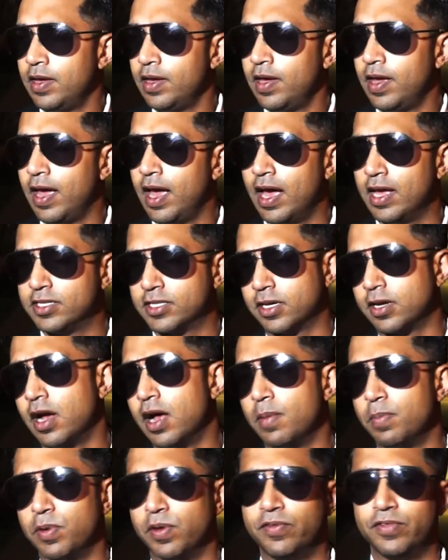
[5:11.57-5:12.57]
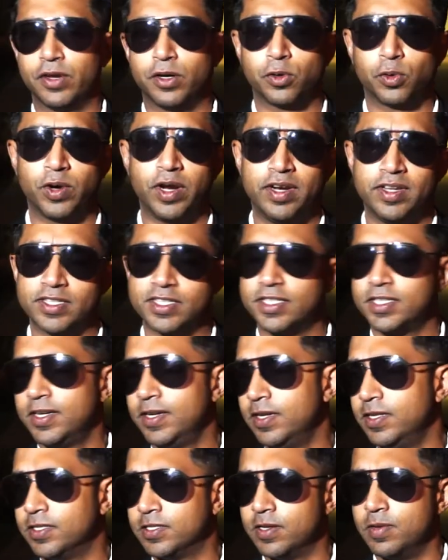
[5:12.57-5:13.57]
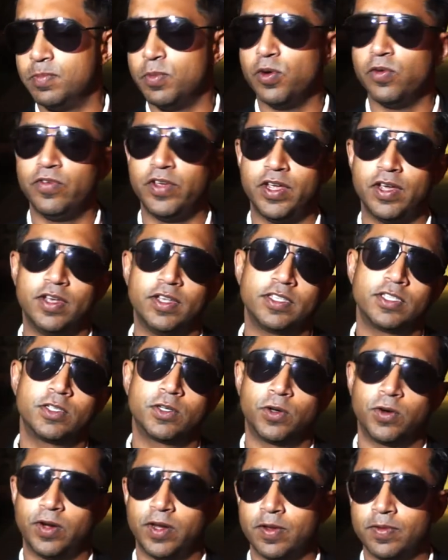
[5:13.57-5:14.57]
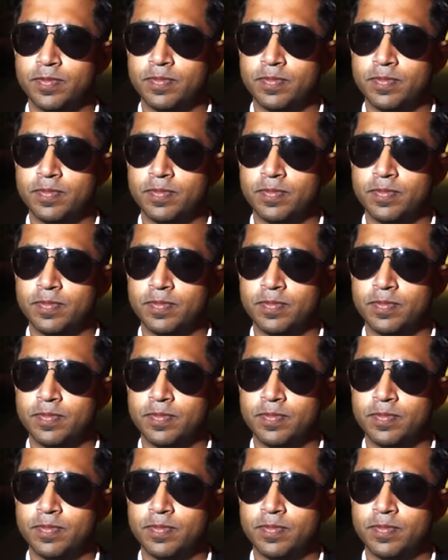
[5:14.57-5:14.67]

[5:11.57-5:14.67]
It has a couple of the greatest scenes in movie history,